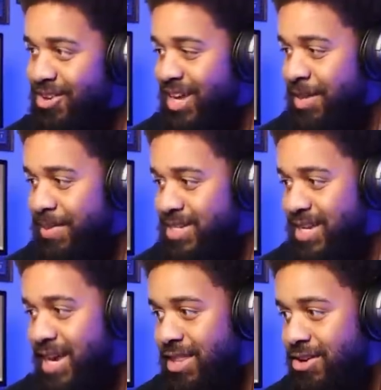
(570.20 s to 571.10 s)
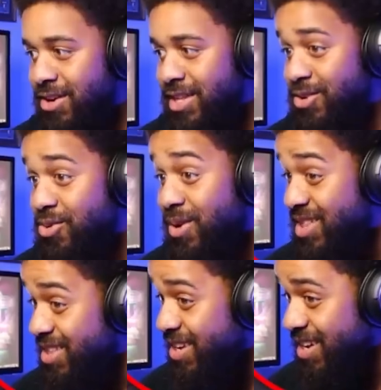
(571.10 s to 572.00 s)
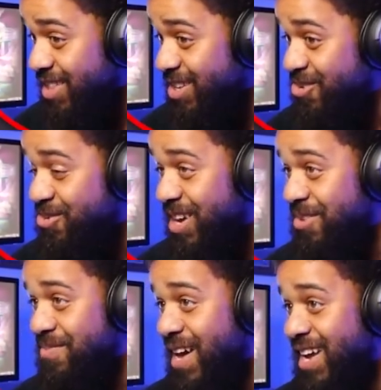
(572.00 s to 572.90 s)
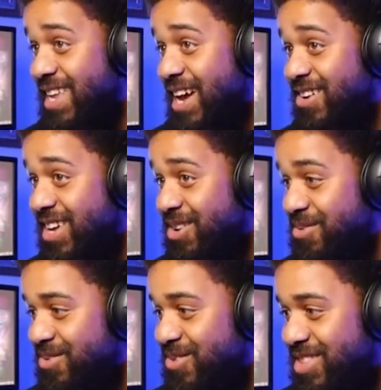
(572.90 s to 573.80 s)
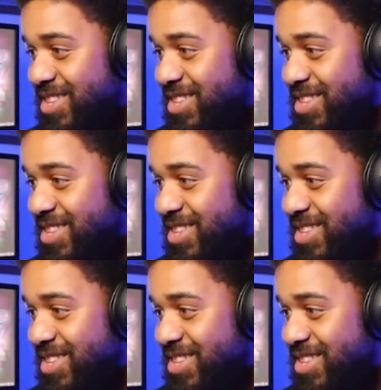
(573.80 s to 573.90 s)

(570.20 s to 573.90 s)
the enemies together and then quickly getting the cooldown back down again with,